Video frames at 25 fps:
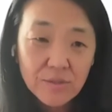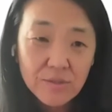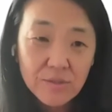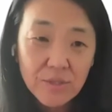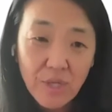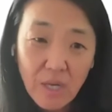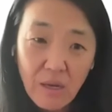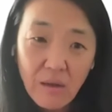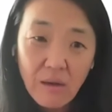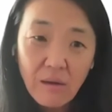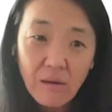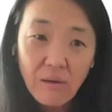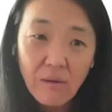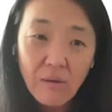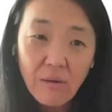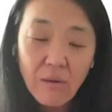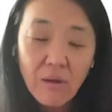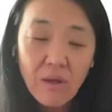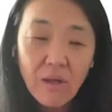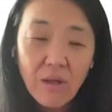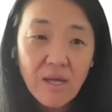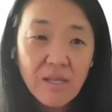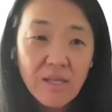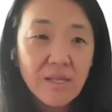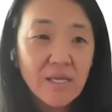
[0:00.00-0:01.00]
So
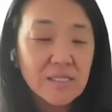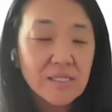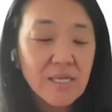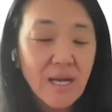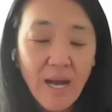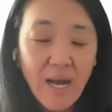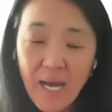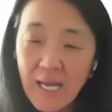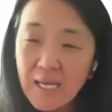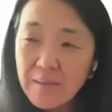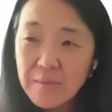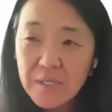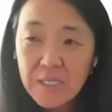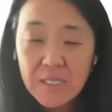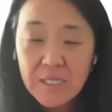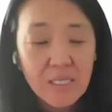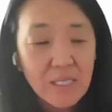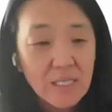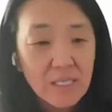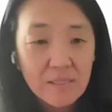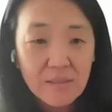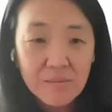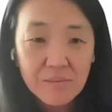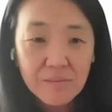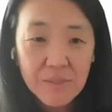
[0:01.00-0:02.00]
the timing
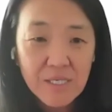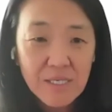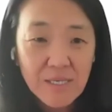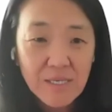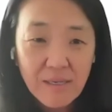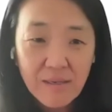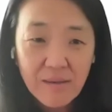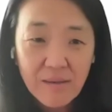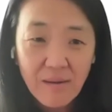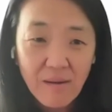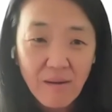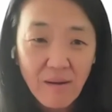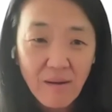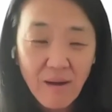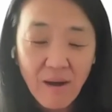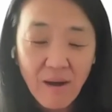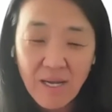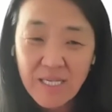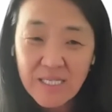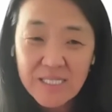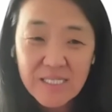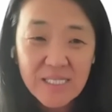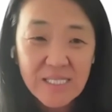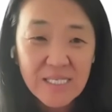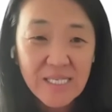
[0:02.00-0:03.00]
couldn't be
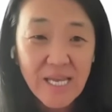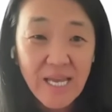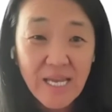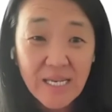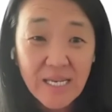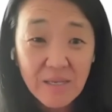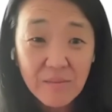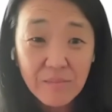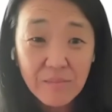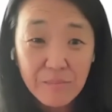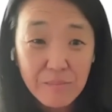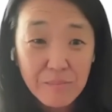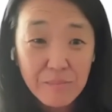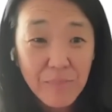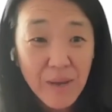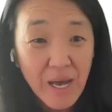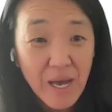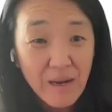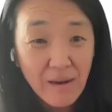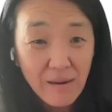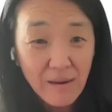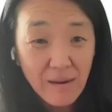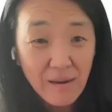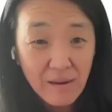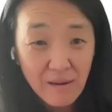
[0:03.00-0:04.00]
honestly any
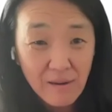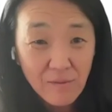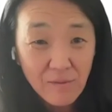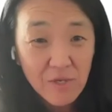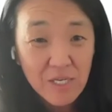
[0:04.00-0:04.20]
better.